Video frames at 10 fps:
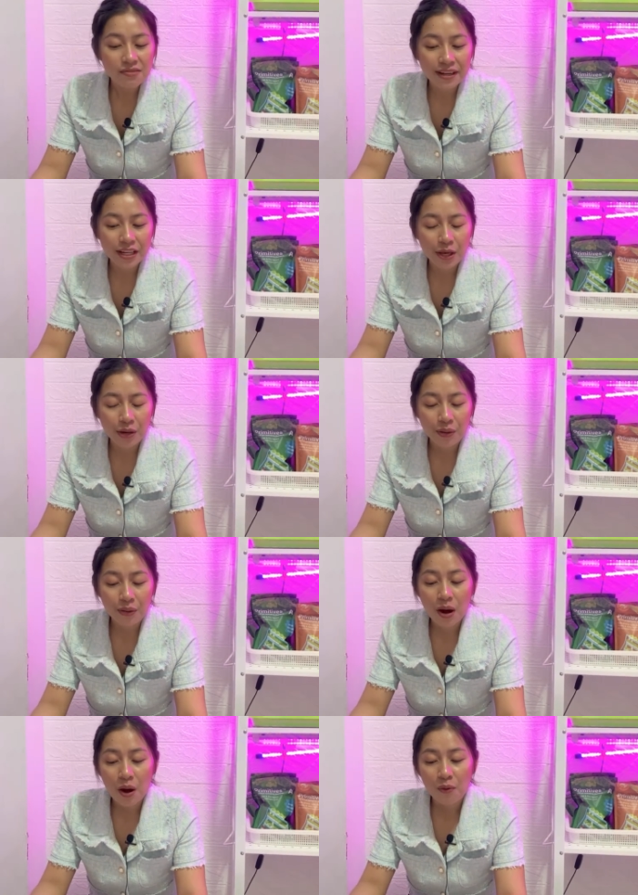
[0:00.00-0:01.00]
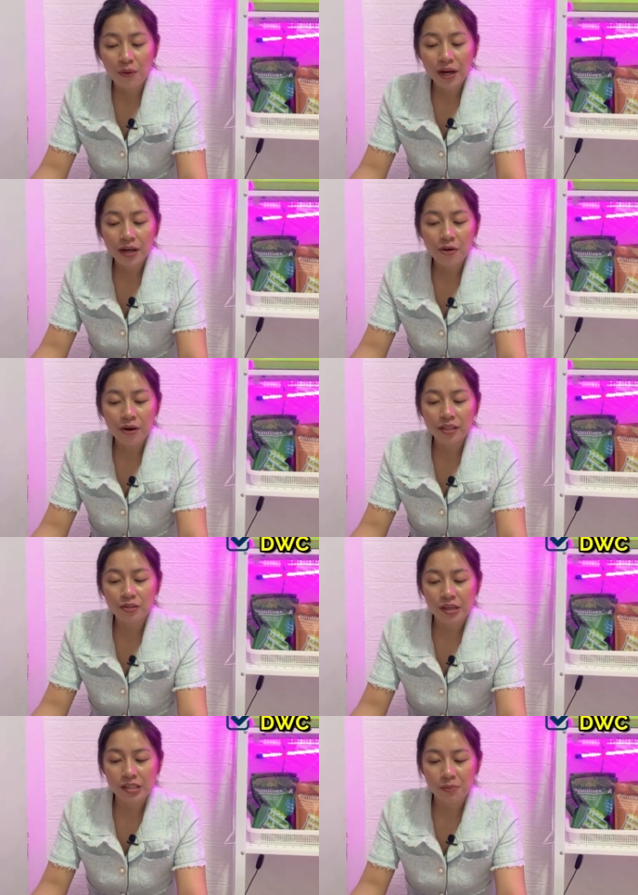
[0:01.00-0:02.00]
video, we are going
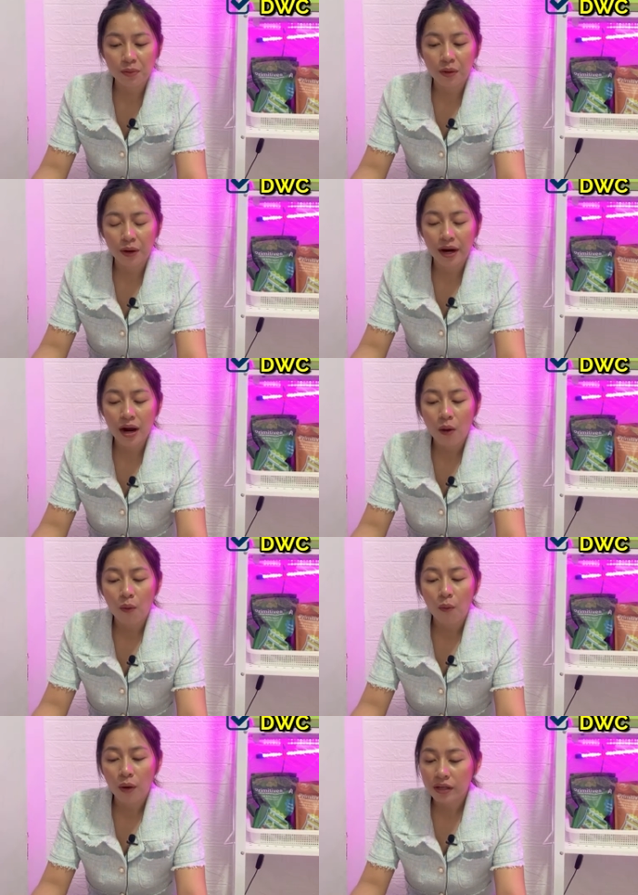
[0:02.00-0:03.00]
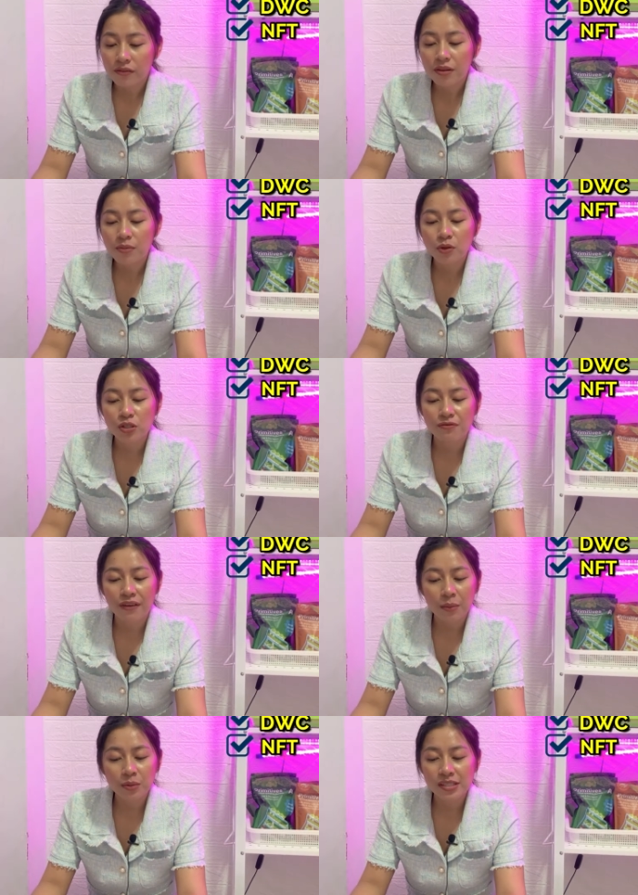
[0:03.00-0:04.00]
to explore one of the most
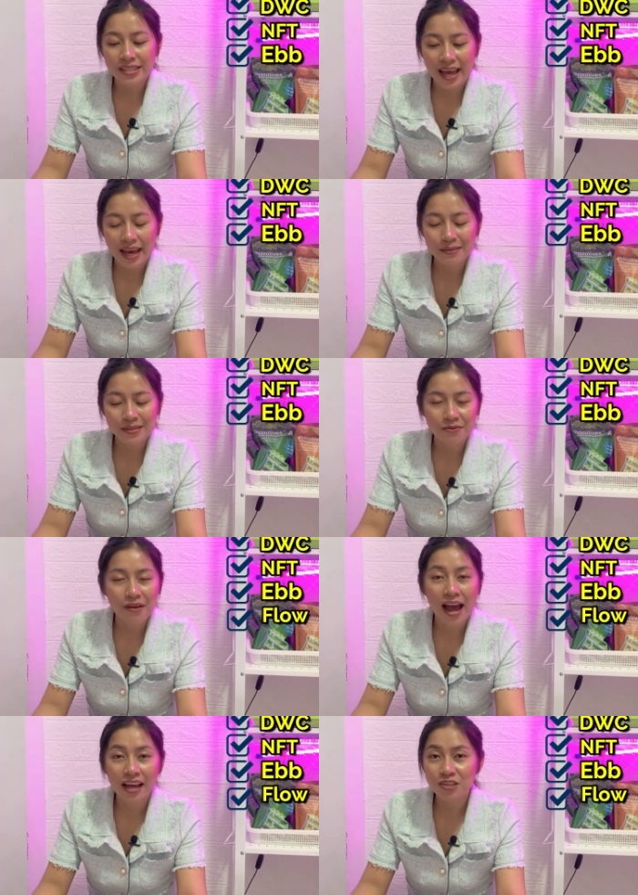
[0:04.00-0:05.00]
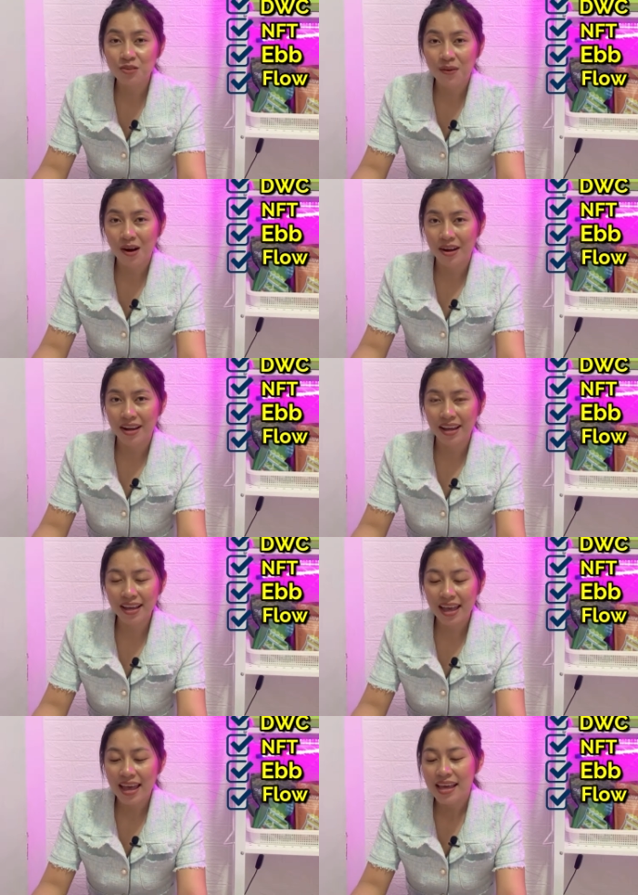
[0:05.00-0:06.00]
famous types of
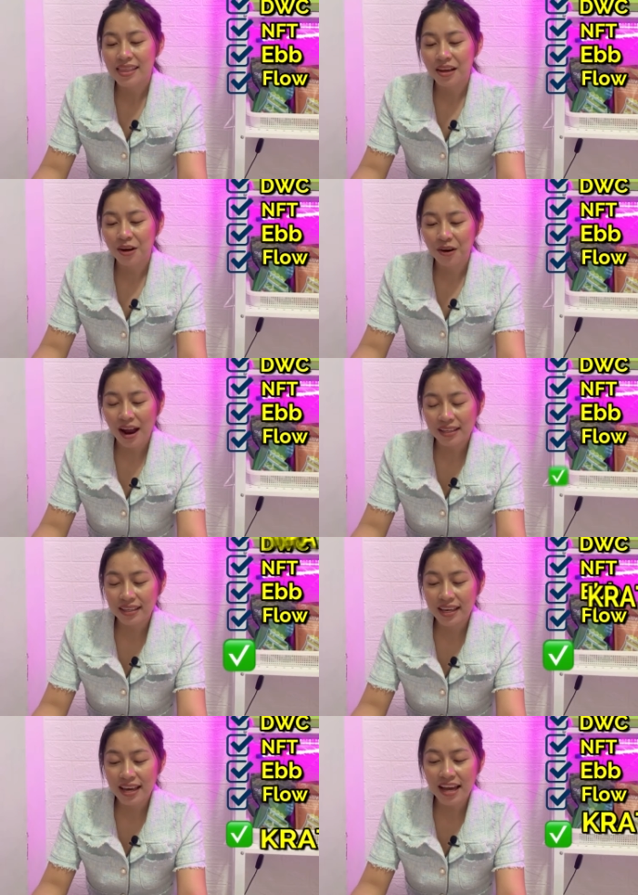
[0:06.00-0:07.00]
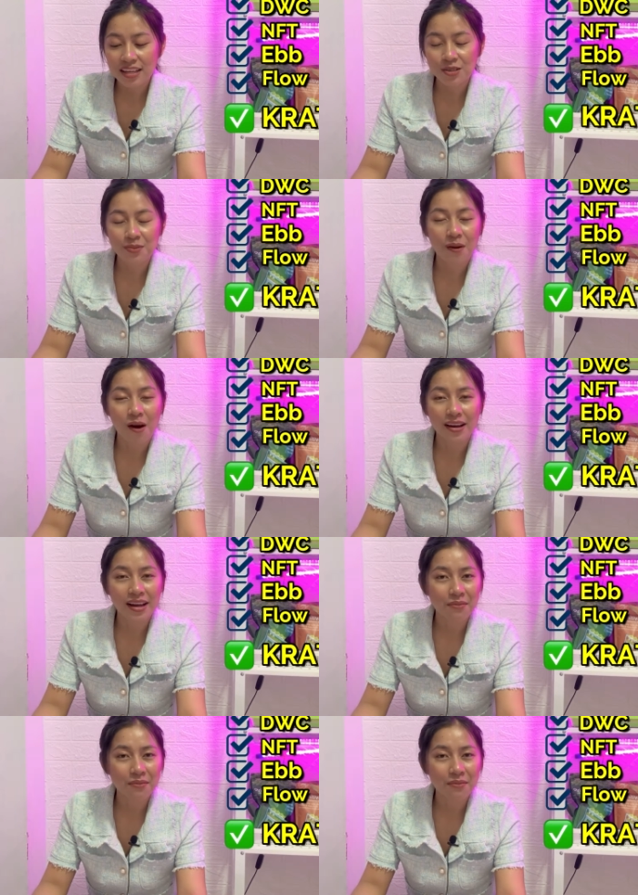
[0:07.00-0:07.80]
hydroponics, the Kratky hydroponic